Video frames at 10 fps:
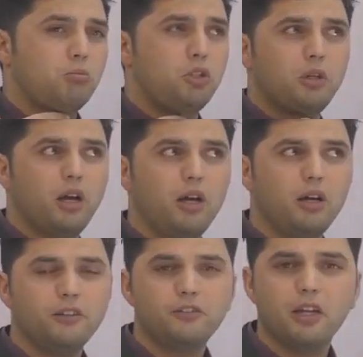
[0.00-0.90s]
Do
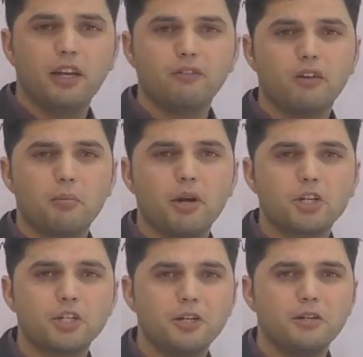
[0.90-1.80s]
I feel any
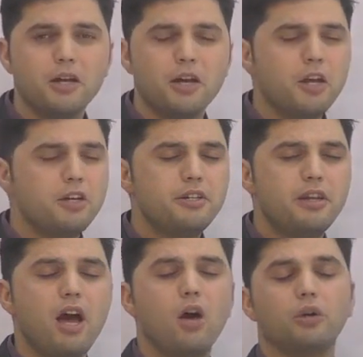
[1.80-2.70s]
vibration?
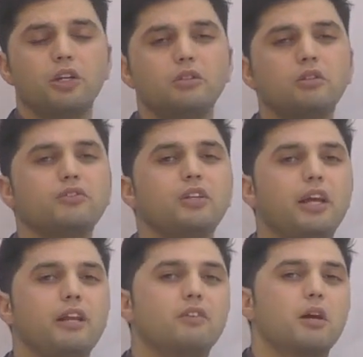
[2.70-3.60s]
No, you don't feel
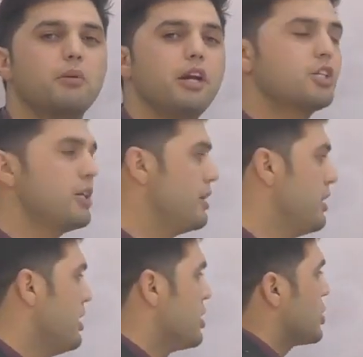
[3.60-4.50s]
any
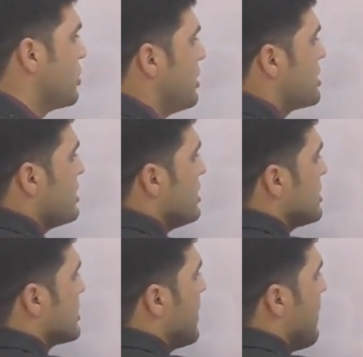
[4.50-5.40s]
vibration. So this
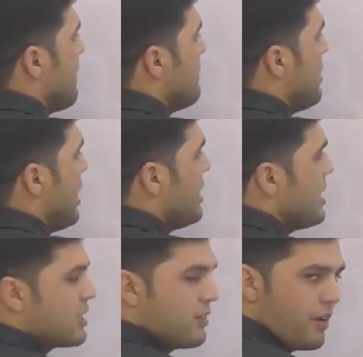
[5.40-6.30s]
is
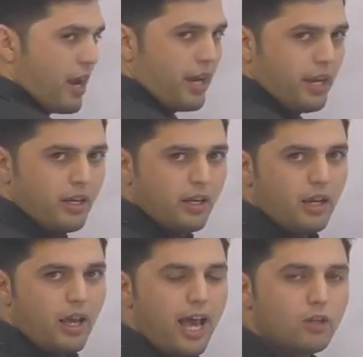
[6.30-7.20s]
minus v.
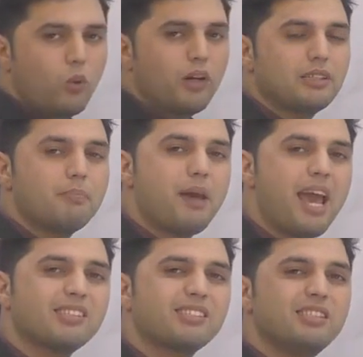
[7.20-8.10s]
And what is the
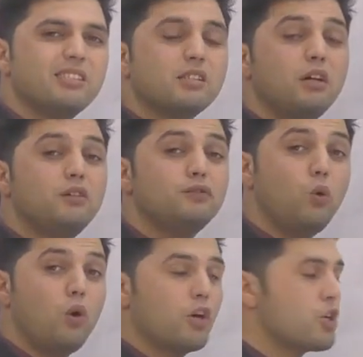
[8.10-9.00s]
past tense of
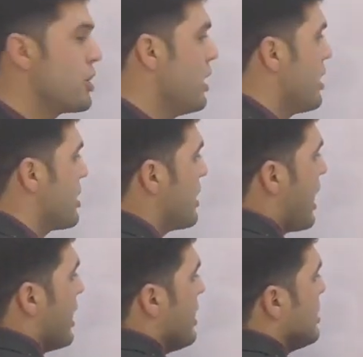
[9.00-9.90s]
wash?
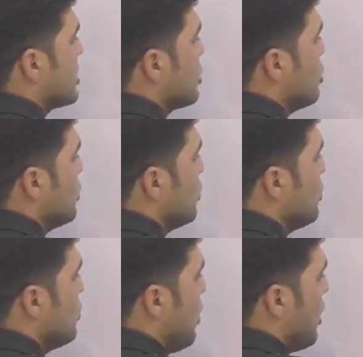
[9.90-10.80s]
That is
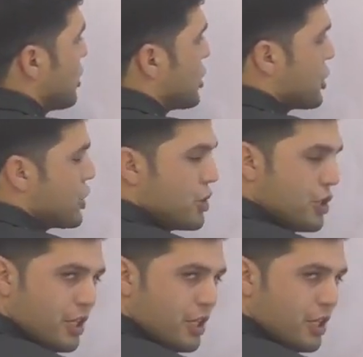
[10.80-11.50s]
washed.